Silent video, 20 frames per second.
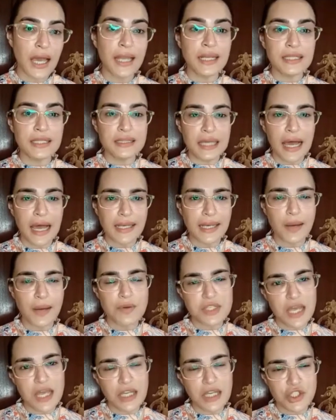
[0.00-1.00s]
And in that, I
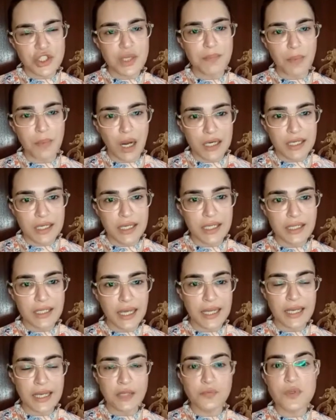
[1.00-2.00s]
was actually modeling
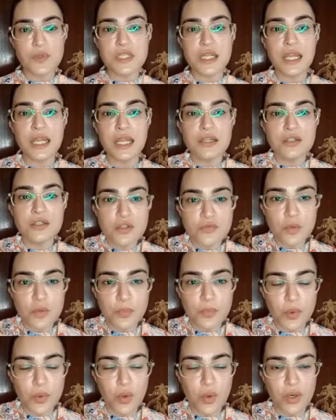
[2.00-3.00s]
and it was an interview
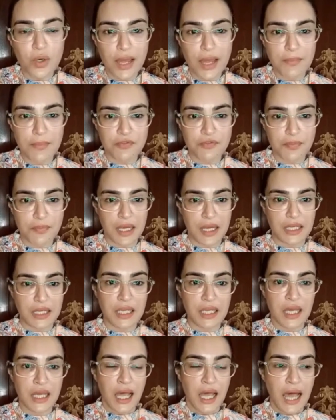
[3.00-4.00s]
program of mine.
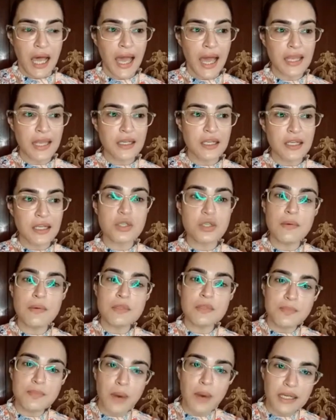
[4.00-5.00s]
And so I
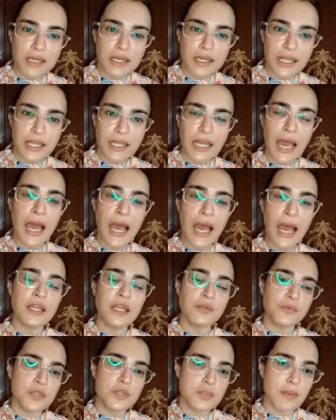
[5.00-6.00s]
was modeling and
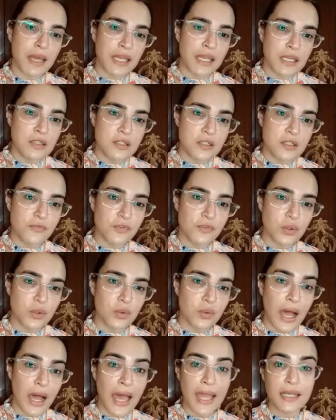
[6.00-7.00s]
it was my interview.
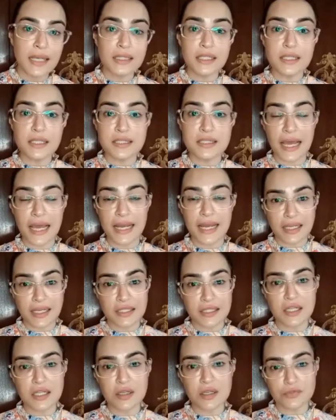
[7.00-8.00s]
And the
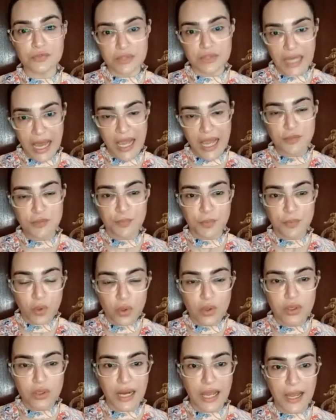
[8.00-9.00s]
director of that
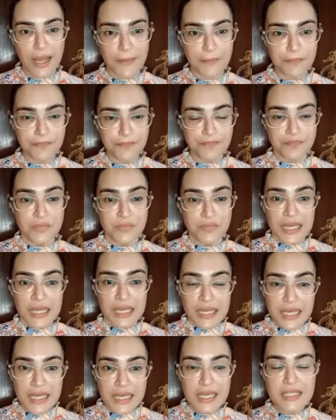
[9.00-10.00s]
program,
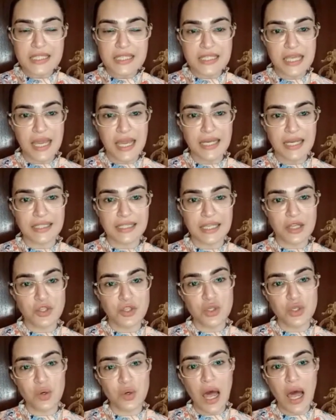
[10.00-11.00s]
he said that,
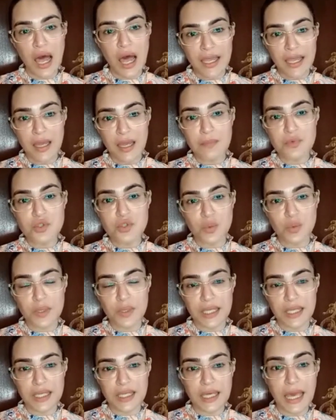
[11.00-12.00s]
you know, I am
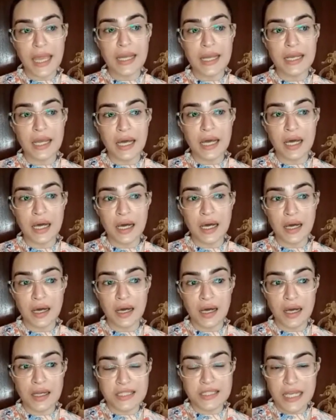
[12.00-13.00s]
doing
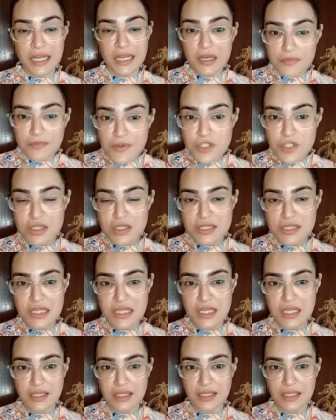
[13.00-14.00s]
a television
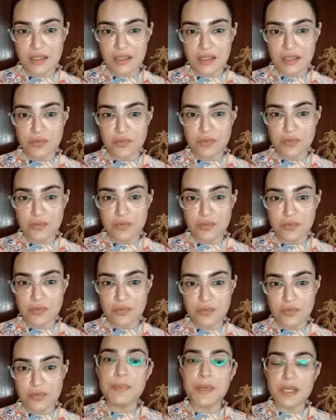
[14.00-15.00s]
serial, which I
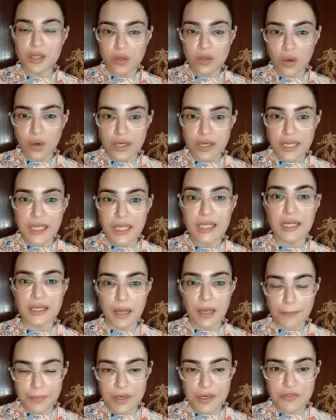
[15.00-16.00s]
will be recording in a
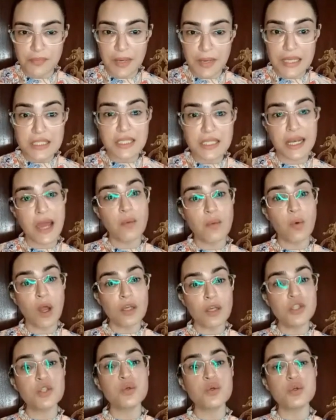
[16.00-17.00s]
couple of months. And I
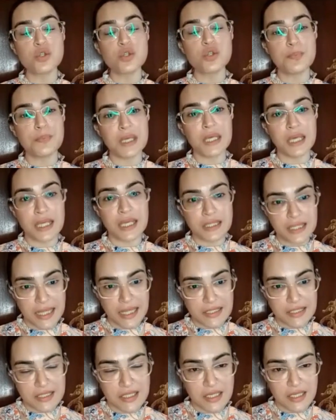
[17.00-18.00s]
want you to be in
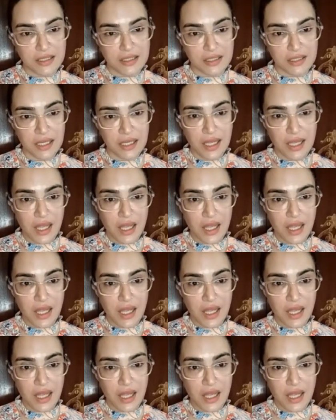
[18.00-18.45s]
that serial.